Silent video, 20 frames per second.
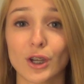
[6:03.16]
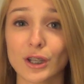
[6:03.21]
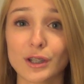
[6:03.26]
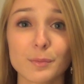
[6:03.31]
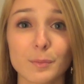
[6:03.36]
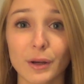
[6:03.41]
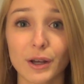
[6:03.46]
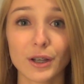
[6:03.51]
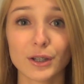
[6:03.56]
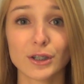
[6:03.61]

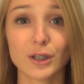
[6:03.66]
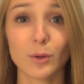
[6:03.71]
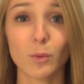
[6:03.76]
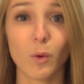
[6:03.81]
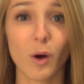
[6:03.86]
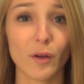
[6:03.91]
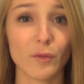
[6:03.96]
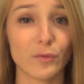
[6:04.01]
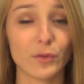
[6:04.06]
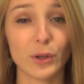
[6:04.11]
just because you
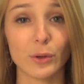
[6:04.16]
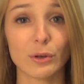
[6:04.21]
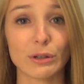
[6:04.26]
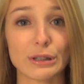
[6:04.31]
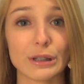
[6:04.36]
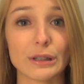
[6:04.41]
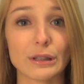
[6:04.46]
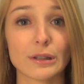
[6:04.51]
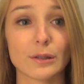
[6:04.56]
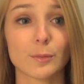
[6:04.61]
want
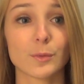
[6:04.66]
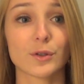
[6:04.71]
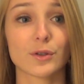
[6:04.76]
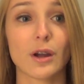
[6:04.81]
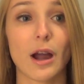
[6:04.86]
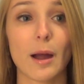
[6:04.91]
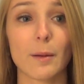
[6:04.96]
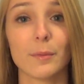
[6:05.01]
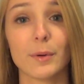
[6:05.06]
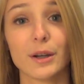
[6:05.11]
viewers and
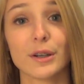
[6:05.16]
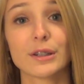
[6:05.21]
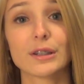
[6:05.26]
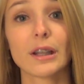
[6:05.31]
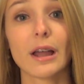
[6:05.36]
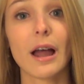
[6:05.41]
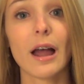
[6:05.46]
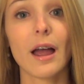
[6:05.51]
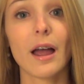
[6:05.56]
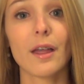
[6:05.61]

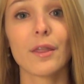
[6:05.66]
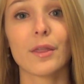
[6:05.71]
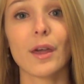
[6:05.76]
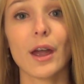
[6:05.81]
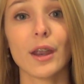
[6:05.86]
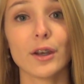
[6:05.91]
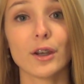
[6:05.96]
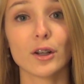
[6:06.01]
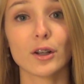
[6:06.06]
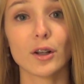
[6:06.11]
subscribers,
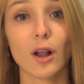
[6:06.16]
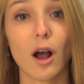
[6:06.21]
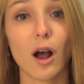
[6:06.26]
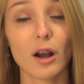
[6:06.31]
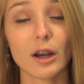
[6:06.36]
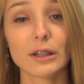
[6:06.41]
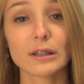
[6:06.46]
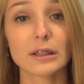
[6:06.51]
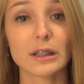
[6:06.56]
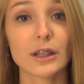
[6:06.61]
then
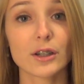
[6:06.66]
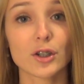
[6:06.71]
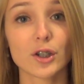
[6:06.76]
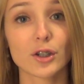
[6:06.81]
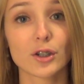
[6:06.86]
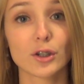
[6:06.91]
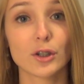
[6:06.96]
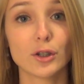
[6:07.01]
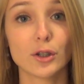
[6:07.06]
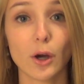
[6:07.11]
honestly
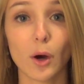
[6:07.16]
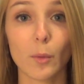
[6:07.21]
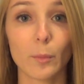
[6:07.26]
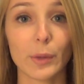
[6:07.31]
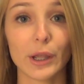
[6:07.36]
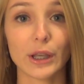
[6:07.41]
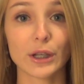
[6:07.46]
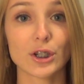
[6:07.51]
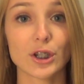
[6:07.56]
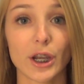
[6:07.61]
just don't
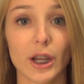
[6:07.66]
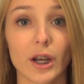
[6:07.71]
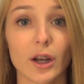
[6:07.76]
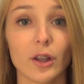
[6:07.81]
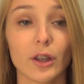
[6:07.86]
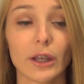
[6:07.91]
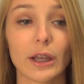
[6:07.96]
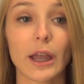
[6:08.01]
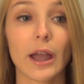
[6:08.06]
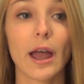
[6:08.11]
make a
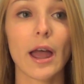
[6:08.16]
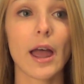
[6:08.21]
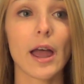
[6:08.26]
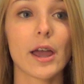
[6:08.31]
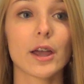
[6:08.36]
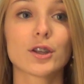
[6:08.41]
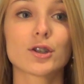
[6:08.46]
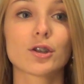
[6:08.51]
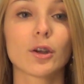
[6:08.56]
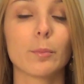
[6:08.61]
channel. Like,
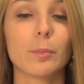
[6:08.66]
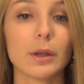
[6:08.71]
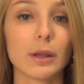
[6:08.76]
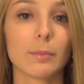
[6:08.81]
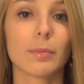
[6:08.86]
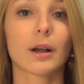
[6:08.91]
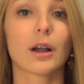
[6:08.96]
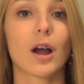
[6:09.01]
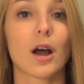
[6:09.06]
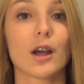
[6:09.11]
it should
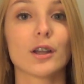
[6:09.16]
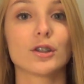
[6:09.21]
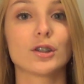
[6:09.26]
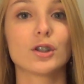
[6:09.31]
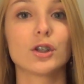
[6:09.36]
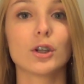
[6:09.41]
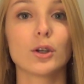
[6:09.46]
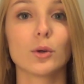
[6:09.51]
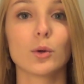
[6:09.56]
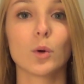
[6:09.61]
be
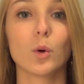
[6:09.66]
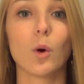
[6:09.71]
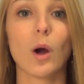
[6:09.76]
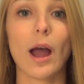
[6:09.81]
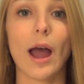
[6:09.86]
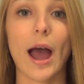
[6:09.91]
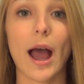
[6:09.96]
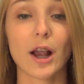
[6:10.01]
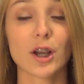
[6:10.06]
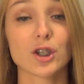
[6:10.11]
because
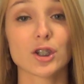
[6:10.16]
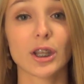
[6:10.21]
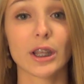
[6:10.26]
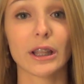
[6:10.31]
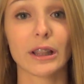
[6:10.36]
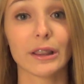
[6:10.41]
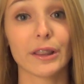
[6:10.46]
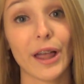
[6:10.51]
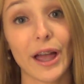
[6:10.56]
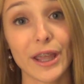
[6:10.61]
you
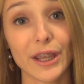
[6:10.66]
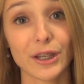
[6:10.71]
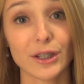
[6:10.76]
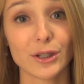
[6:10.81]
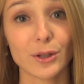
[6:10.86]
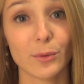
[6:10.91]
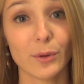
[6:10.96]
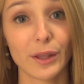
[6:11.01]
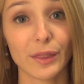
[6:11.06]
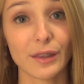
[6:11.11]
actually
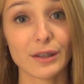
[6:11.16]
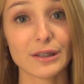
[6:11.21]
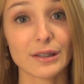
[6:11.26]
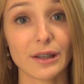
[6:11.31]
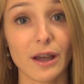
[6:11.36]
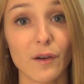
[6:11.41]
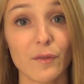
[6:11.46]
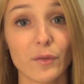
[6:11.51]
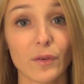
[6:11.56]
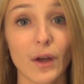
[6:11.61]
like doing this
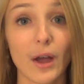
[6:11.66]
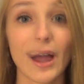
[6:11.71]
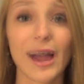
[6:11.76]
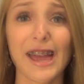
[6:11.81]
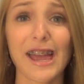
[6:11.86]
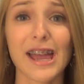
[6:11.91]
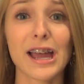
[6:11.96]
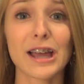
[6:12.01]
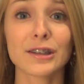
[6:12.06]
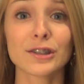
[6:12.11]
stuff.
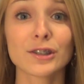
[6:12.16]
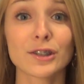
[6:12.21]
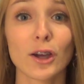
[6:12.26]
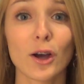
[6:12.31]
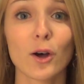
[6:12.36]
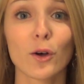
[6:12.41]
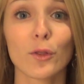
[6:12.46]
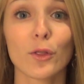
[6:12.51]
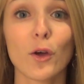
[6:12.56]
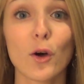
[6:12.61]
And
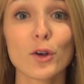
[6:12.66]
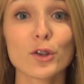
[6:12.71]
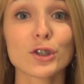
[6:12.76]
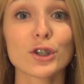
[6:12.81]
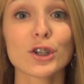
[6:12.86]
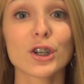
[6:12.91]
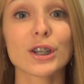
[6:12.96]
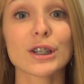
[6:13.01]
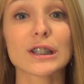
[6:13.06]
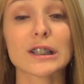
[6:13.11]
so those
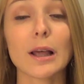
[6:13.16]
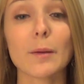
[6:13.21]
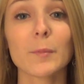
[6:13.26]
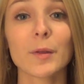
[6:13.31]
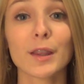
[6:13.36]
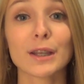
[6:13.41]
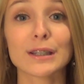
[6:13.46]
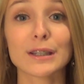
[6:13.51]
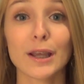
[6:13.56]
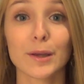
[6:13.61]
are just some
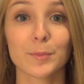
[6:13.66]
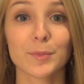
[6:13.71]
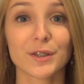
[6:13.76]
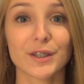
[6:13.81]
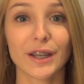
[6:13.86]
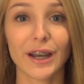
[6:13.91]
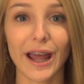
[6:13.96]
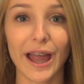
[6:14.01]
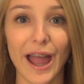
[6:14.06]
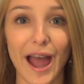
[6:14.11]
of the tips
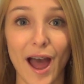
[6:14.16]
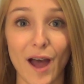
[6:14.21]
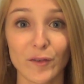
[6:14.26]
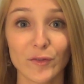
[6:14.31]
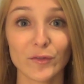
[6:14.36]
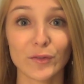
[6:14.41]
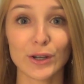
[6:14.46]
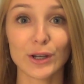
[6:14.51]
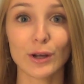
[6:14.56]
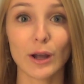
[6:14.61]
that I
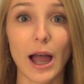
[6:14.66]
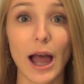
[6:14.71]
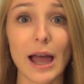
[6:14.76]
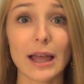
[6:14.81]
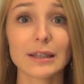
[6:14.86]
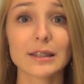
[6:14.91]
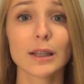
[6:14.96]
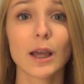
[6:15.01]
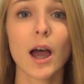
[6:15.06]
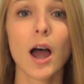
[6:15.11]
have for you
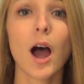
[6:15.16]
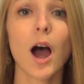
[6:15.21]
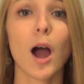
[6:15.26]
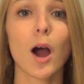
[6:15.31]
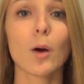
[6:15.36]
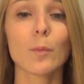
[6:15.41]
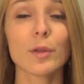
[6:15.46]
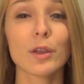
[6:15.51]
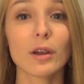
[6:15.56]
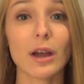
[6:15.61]
guys.
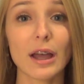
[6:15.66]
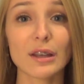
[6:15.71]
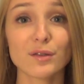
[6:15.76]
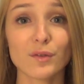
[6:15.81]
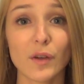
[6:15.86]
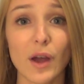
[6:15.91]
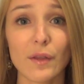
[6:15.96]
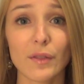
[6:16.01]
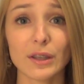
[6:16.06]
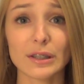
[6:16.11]
Hope you guys
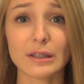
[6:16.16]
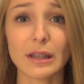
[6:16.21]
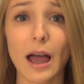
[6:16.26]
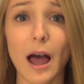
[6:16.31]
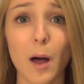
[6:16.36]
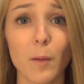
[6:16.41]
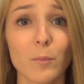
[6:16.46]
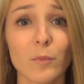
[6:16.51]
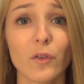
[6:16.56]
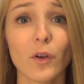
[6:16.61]
found this
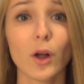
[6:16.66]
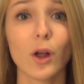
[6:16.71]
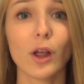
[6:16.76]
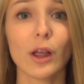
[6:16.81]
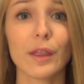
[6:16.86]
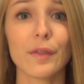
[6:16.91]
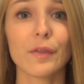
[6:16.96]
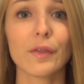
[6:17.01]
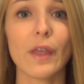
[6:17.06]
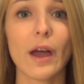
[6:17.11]
helpful,
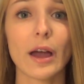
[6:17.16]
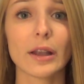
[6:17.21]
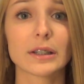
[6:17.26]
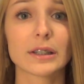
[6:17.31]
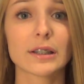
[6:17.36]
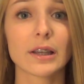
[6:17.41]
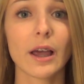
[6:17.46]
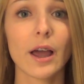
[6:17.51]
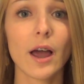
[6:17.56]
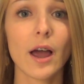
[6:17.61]
and
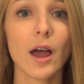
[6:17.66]
that